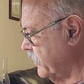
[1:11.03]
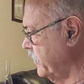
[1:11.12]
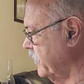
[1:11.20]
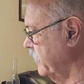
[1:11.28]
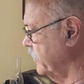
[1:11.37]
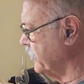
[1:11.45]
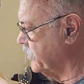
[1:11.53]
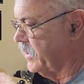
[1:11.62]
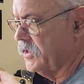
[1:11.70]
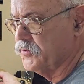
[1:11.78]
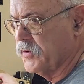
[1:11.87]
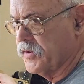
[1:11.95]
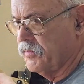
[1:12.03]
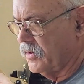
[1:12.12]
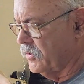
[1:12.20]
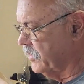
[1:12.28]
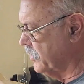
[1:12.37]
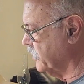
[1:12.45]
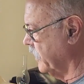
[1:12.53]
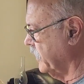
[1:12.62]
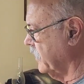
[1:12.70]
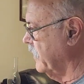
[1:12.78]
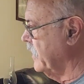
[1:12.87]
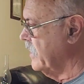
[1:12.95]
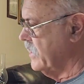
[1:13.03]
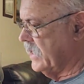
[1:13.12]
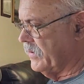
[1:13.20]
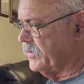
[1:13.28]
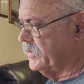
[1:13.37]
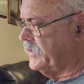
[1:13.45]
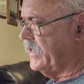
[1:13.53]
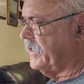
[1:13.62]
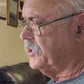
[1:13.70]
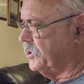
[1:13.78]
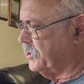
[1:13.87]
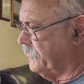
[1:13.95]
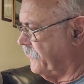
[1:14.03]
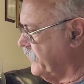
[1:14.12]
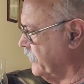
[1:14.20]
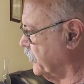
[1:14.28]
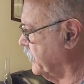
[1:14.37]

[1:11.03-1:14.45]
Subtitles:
those things with the motors on it. I'm going to take just a few